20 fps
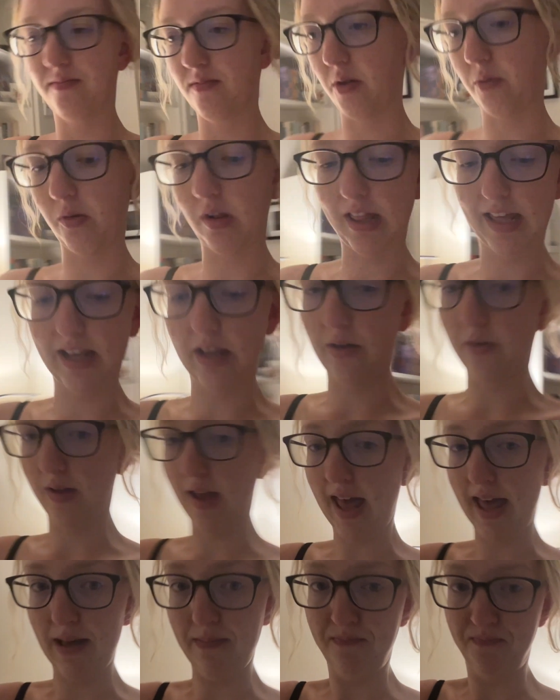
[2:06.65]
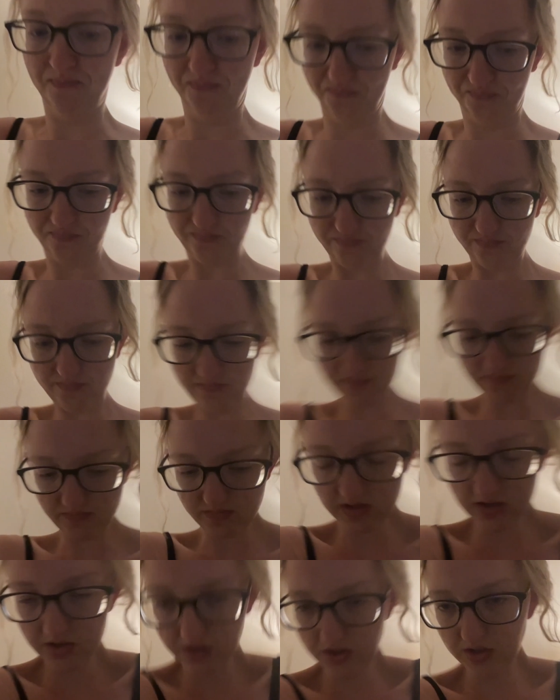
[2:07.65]
But we're like, okay.
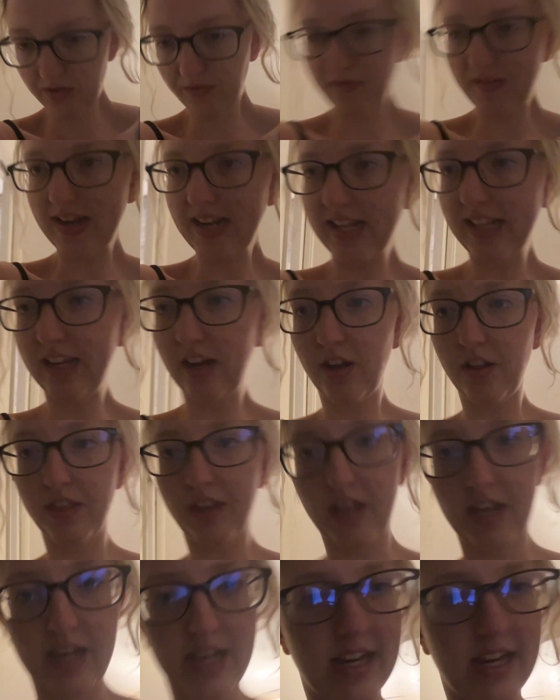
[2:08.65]
So finally all the,